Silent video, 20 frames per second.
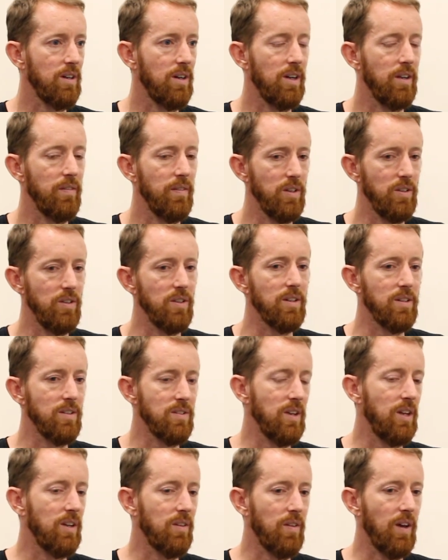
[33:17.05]
And then you can
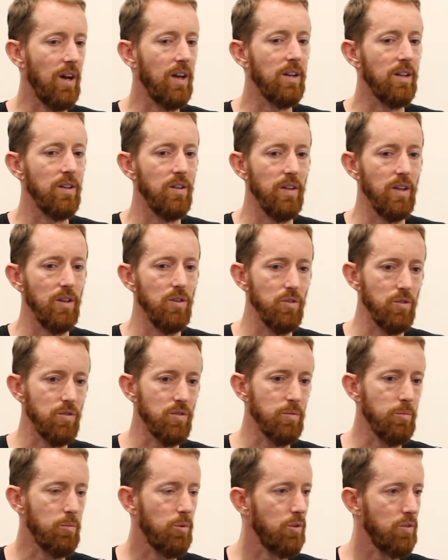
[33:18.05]
take that and then do
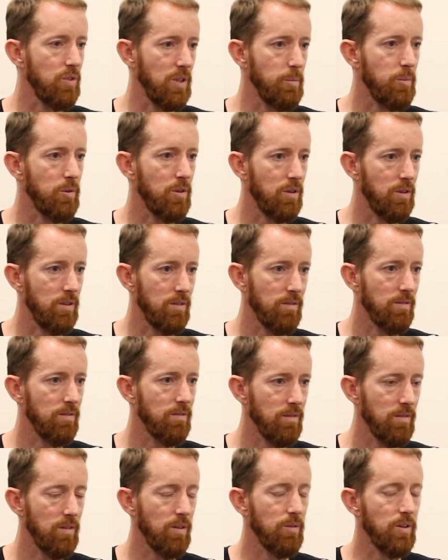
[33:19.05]
some more deeper
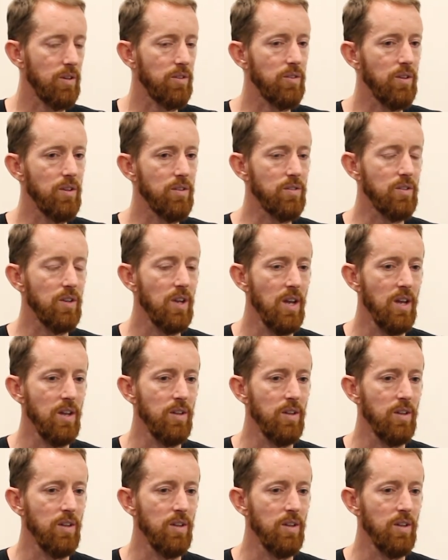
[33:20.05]
research.